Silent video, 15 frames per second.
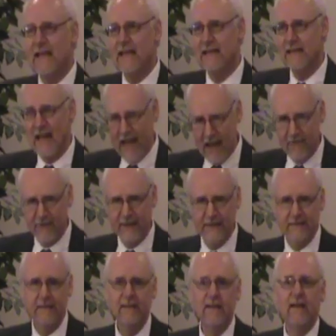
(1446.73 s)
In heaven,
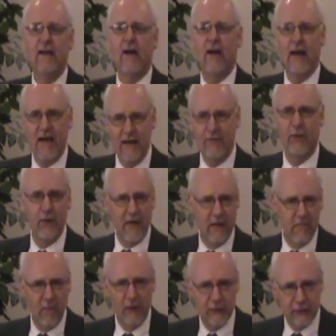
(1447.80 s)
every
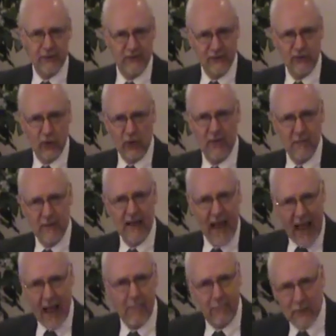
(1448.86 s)
emotion's going to be
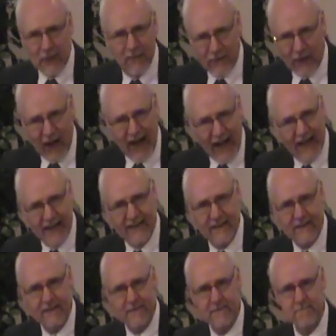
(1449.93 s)
amplified.
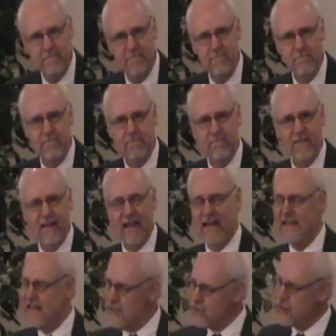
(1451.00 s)

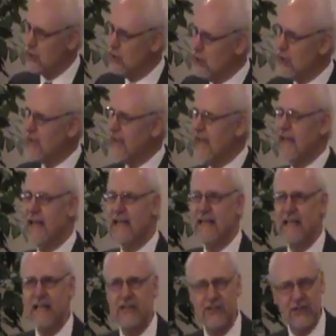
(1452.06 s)
And he's looking and
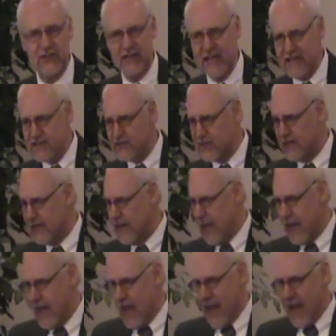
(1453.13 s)
he sees it
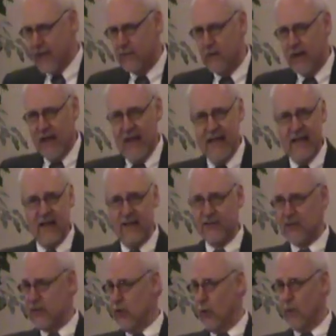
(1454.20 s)
and he
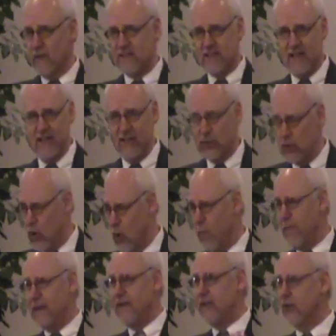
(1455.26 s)
doesn't know what's in it.
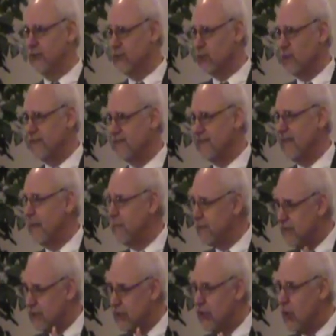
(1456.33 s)
Nobody knows what's in it.
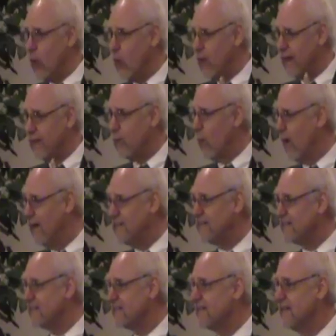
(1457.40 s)
But do you know what he
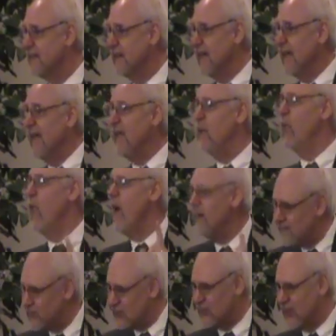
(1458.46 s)
wants? He
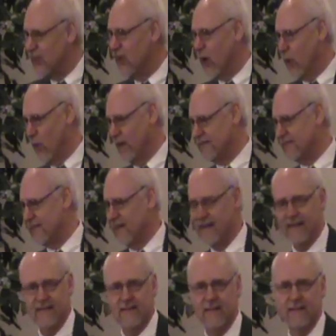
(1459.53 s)
wants to know what's
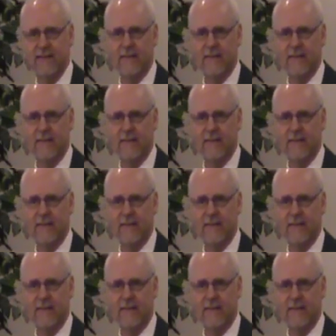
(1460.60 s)
in it.